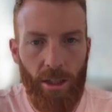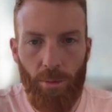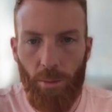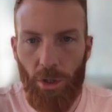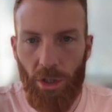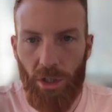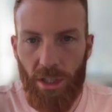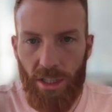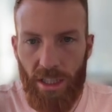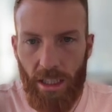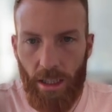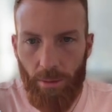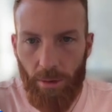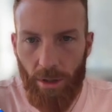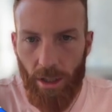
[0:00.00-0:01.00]
but you can see
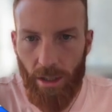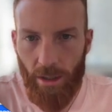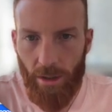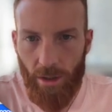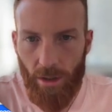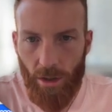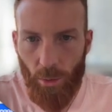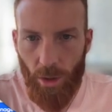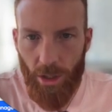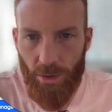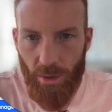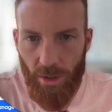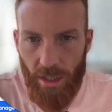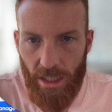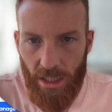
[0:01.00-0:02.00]
them there, the ones
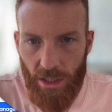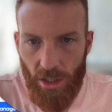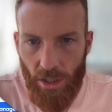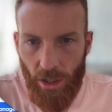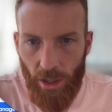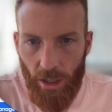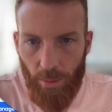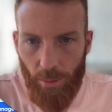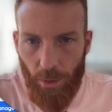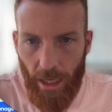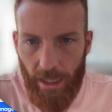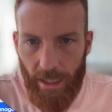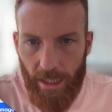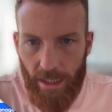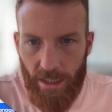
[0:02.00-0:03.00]
with these curly
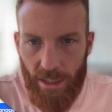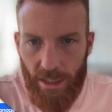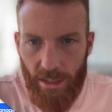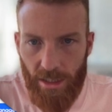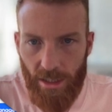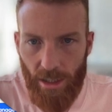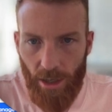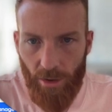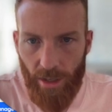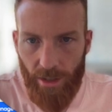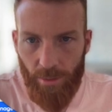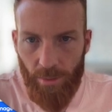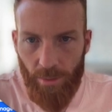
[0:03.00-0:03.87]
brackets around them.